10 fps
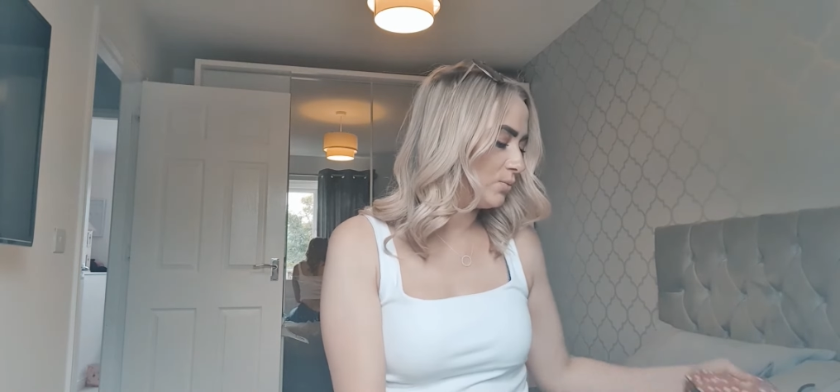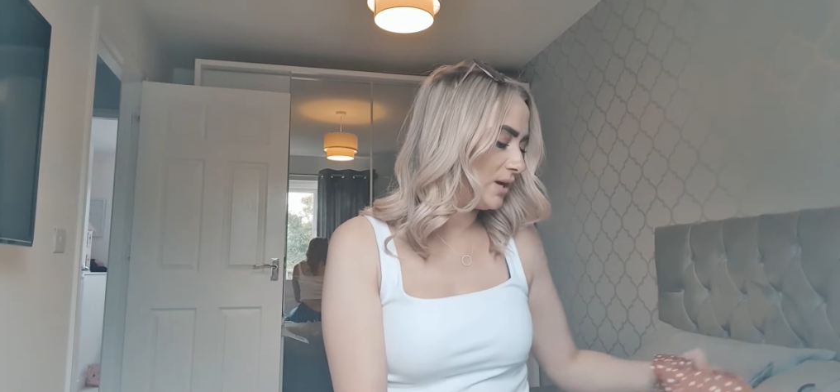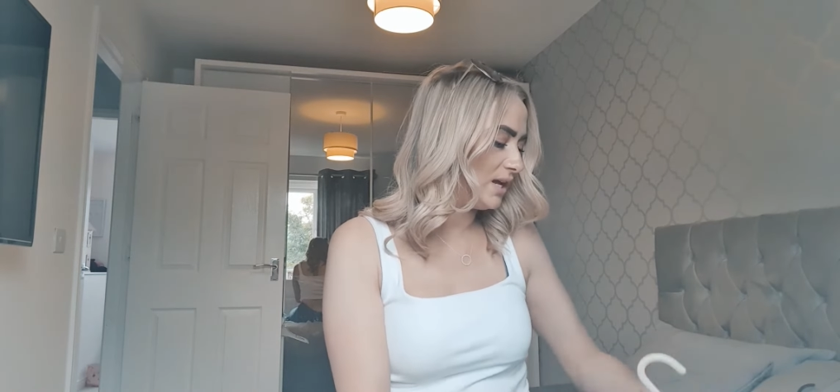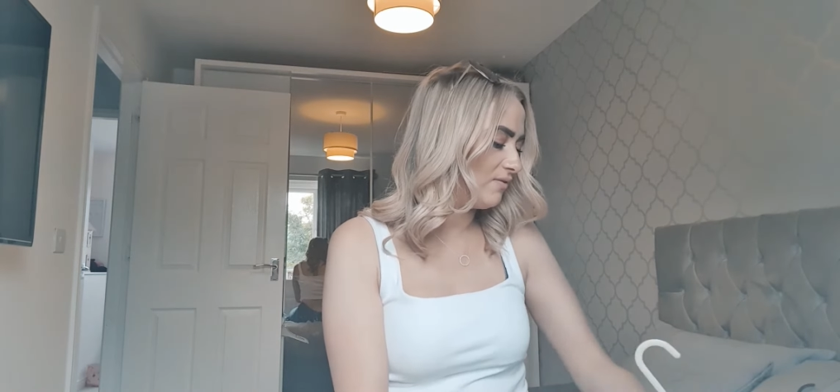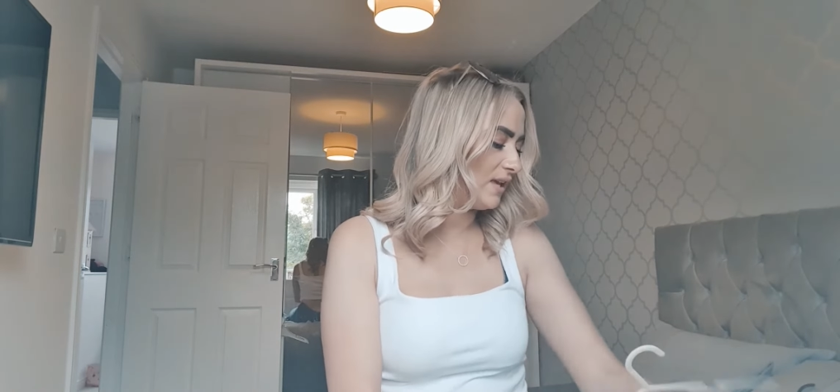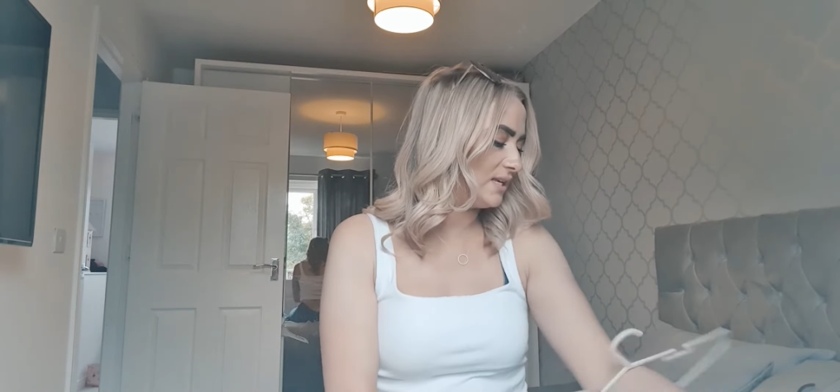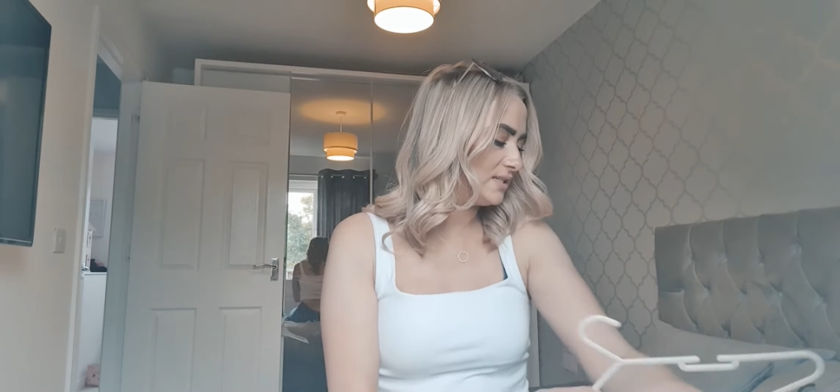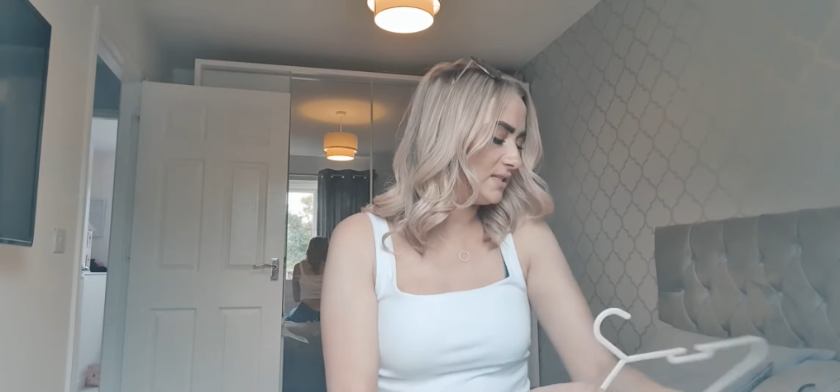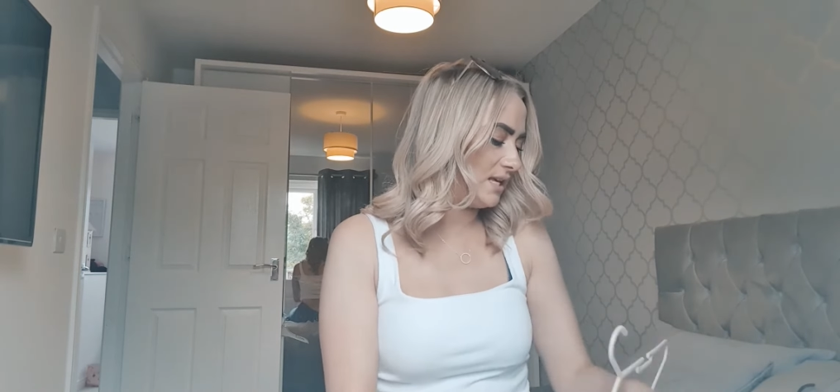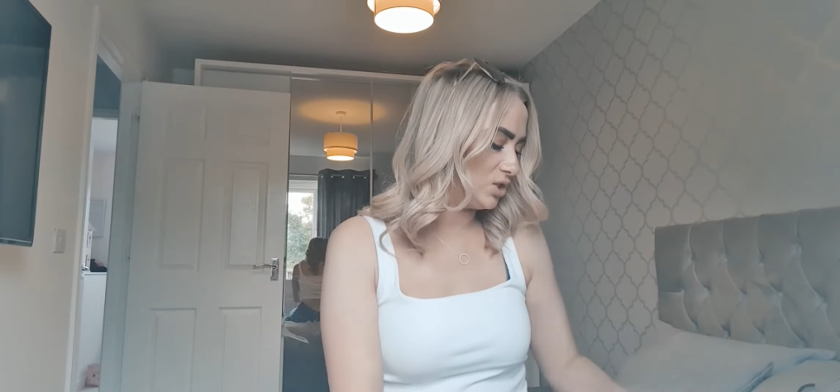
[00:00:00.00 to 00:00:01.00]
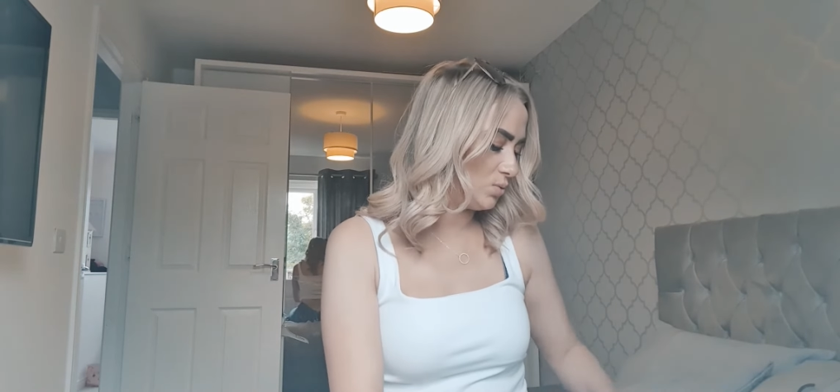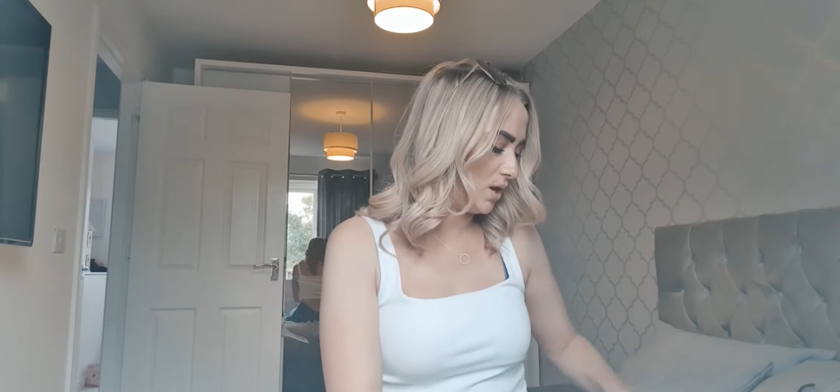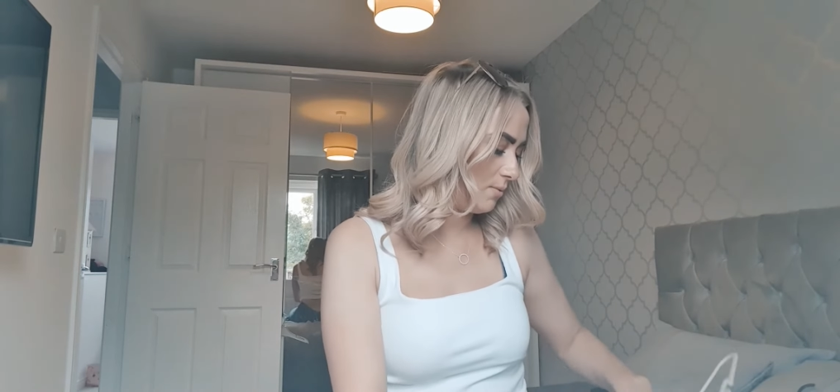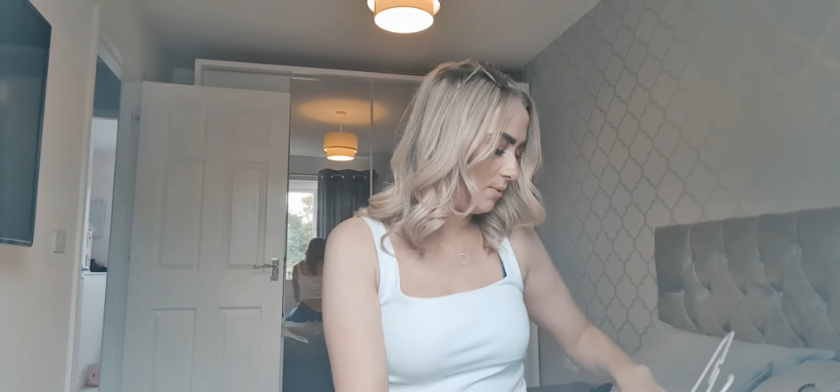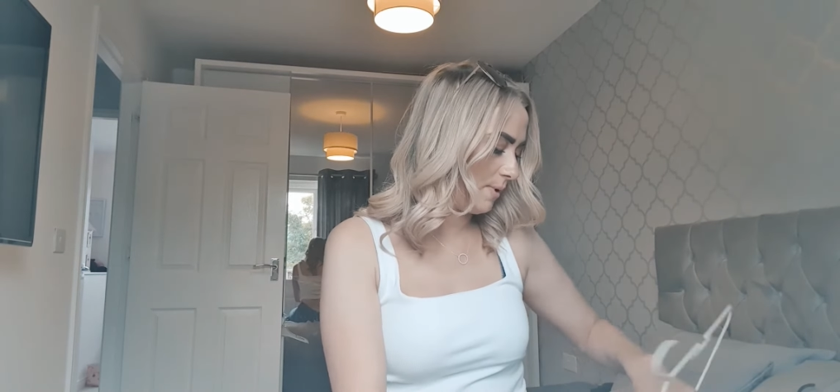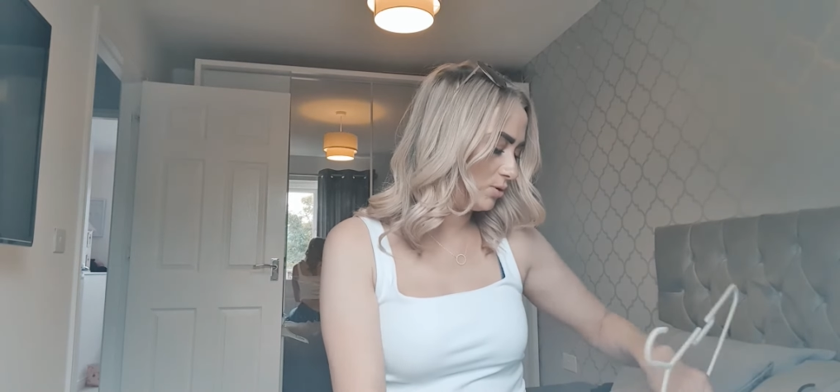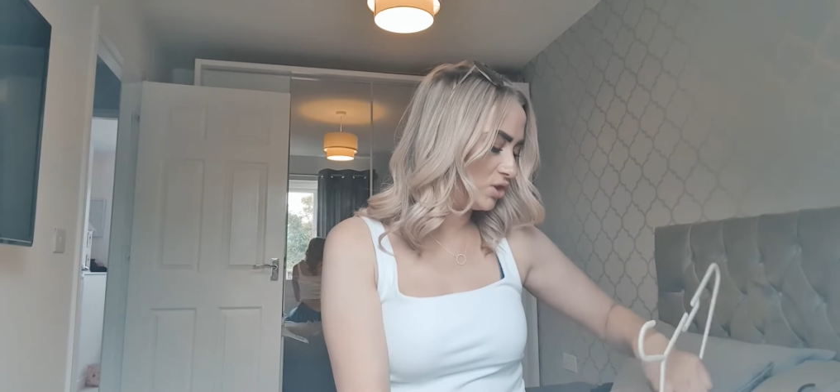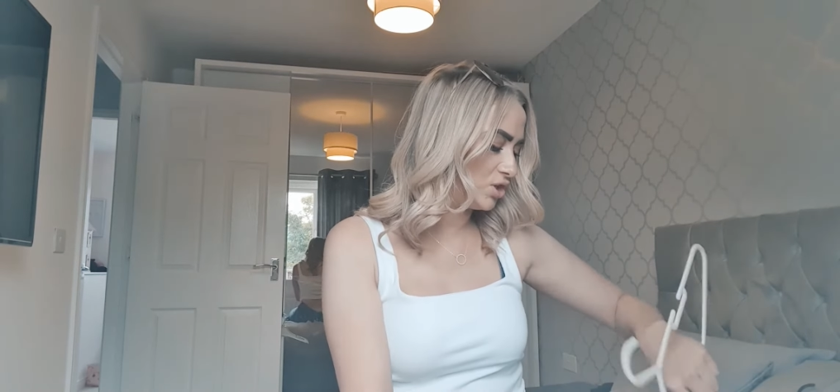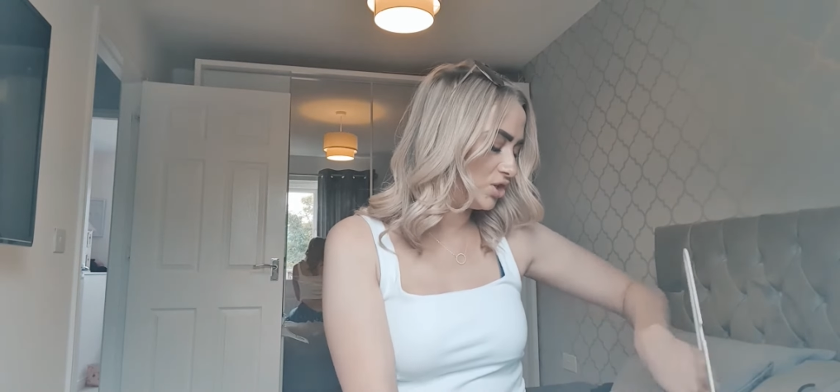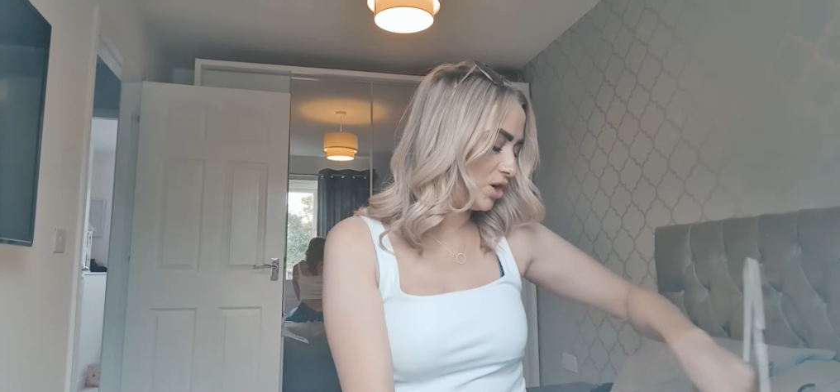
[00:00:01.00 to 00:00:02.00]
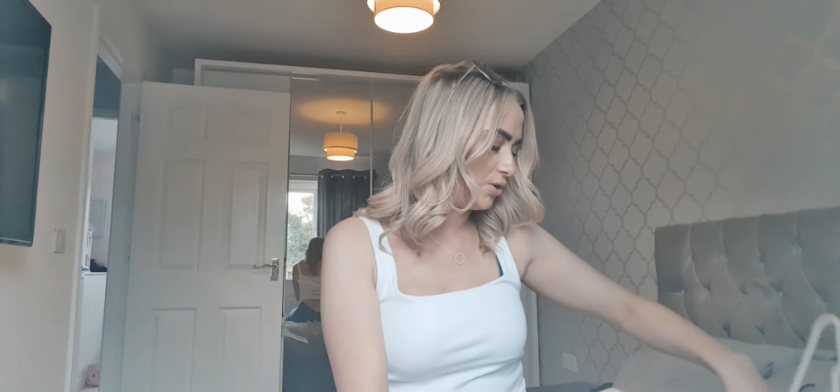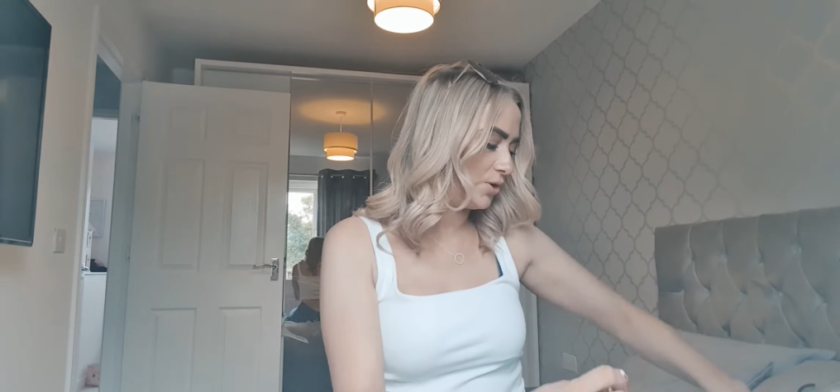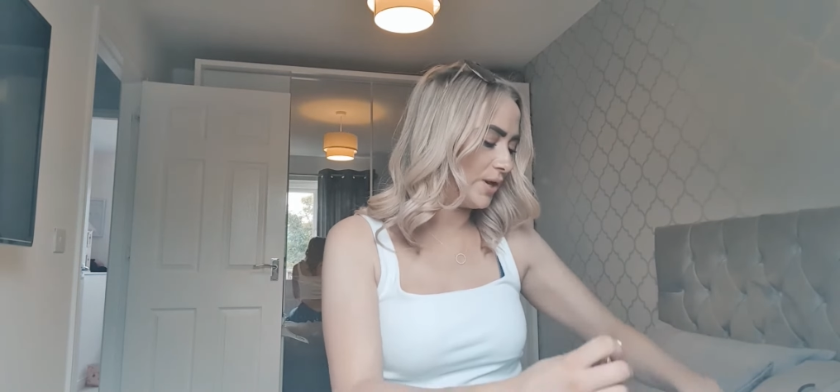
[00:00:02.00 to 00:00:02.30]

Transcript: with is this one I'm about to show you